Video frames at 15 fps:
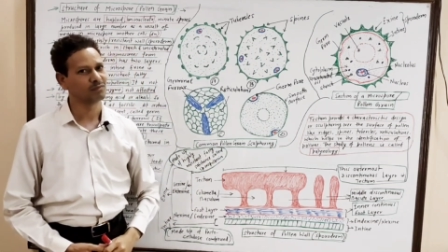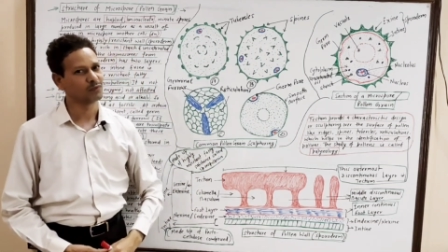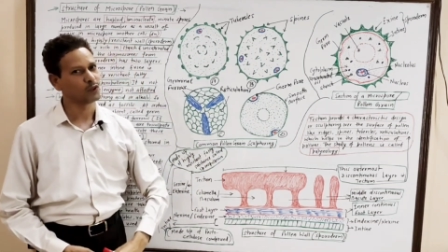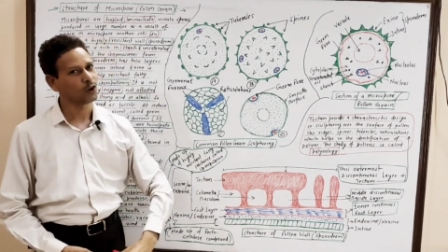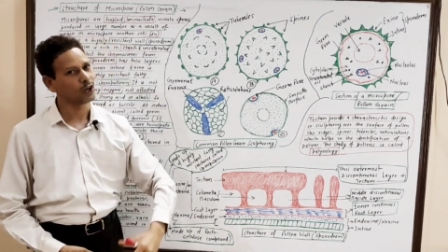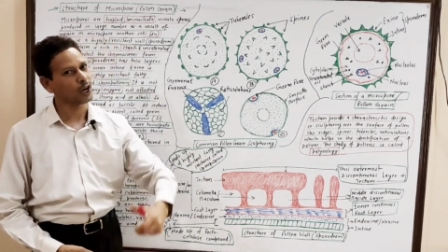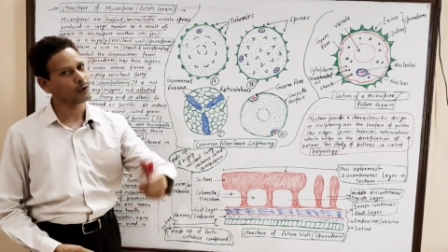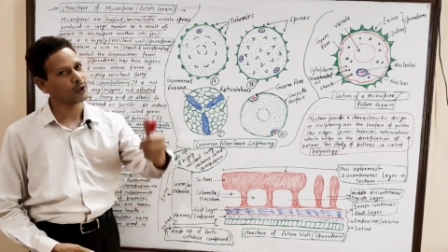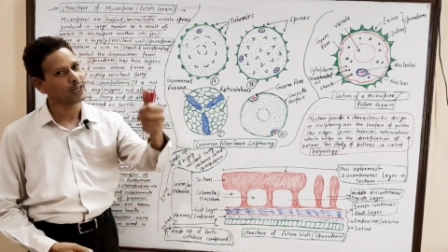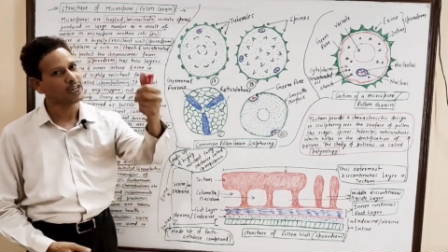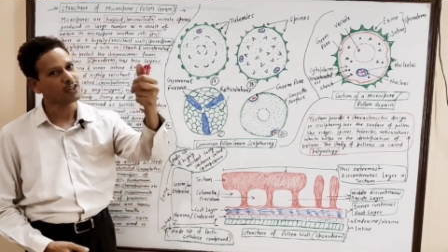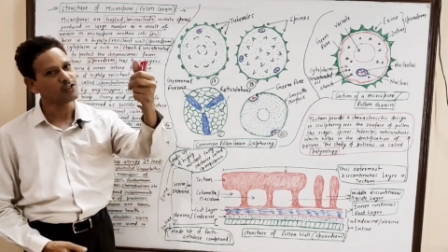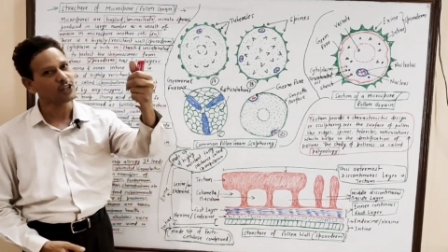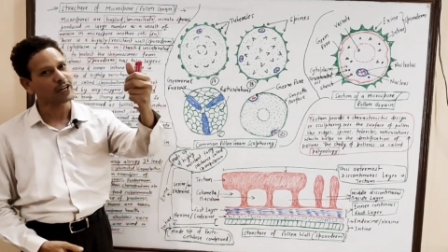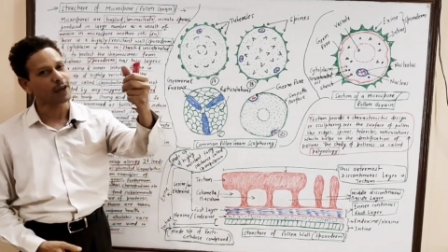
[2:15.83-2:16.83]
Note down
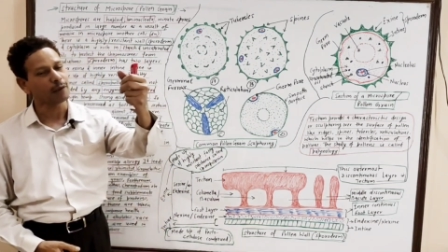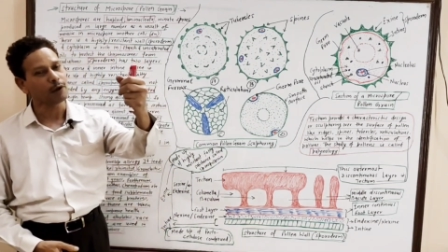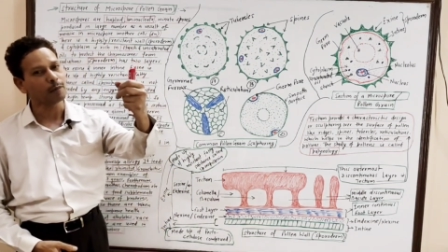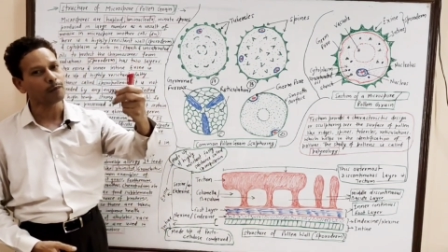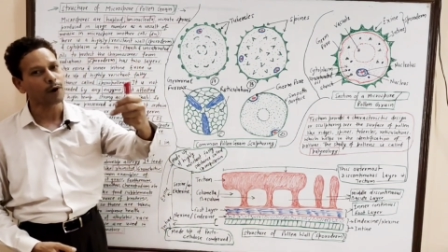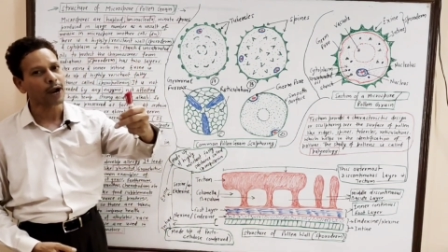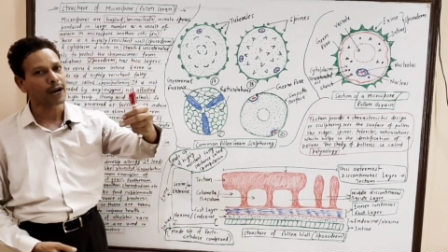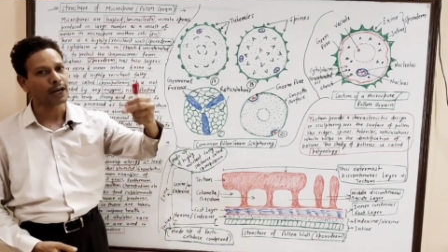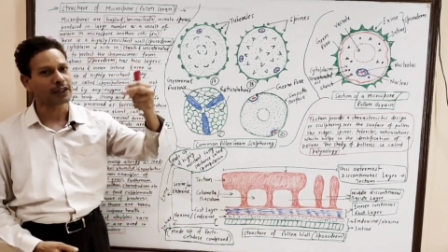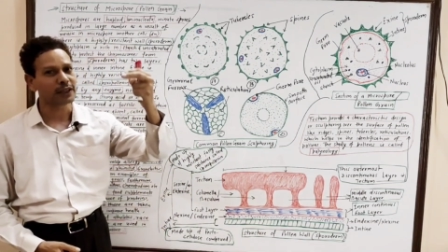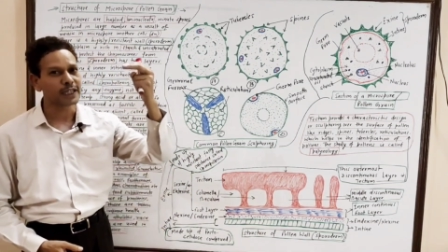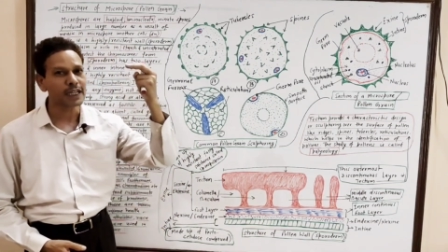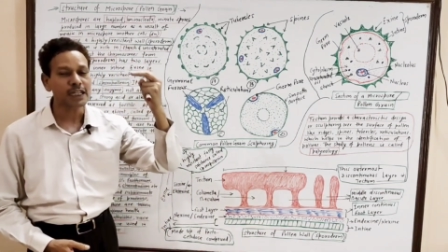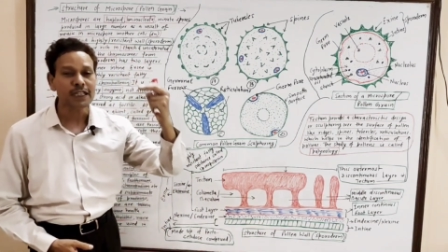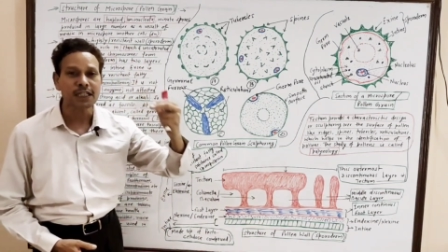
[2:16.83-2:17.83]
each and every point.
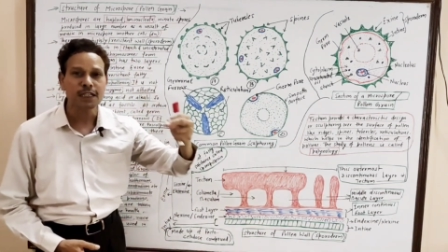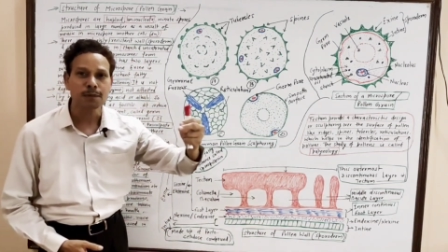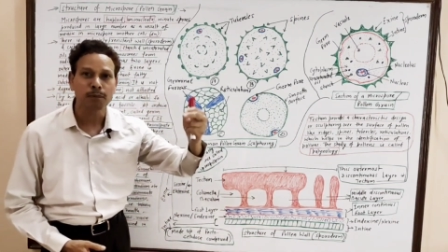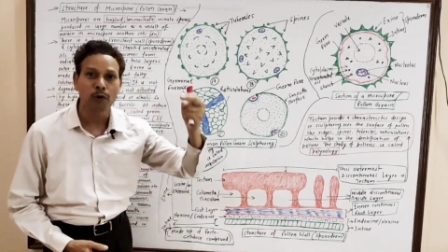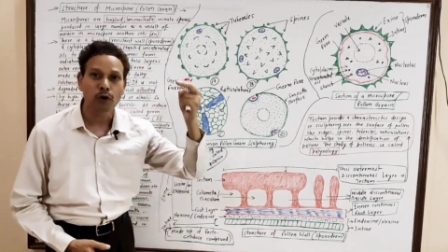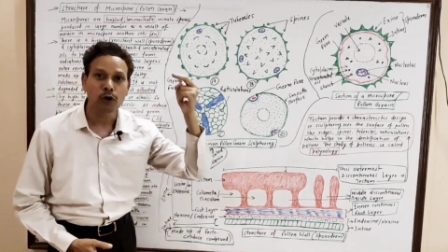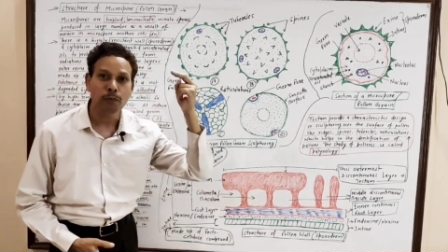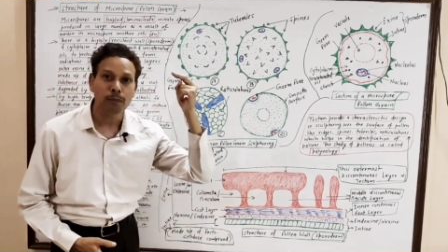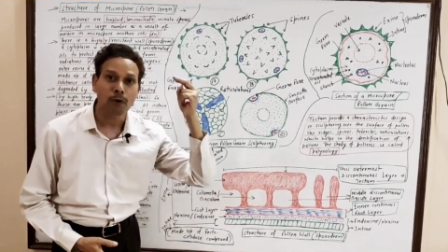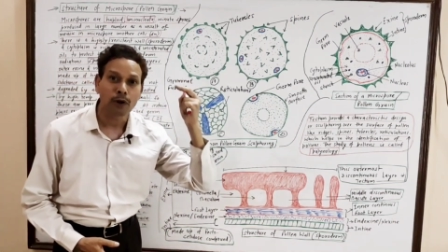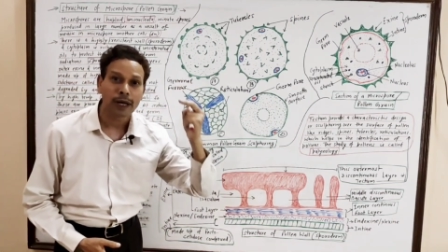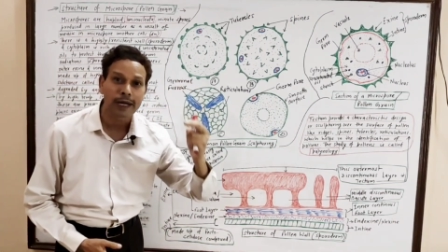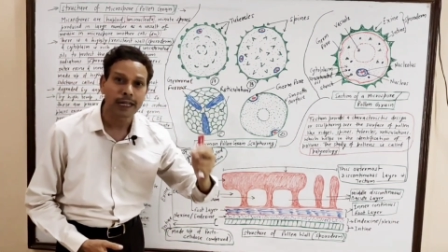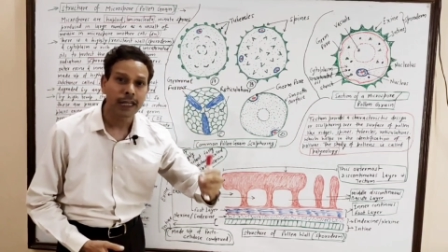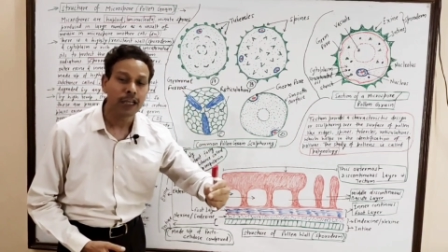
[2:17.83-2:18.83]
This
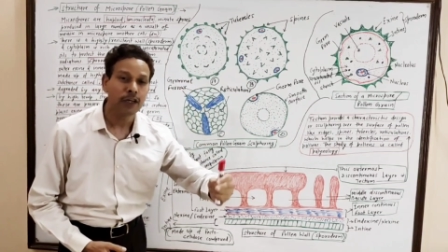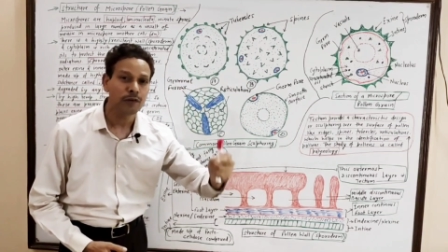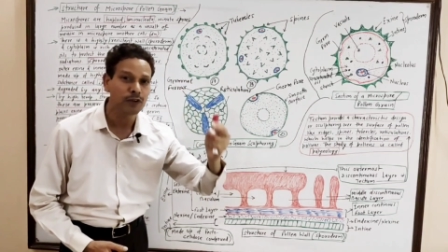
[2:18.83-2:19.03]
sporopollenin,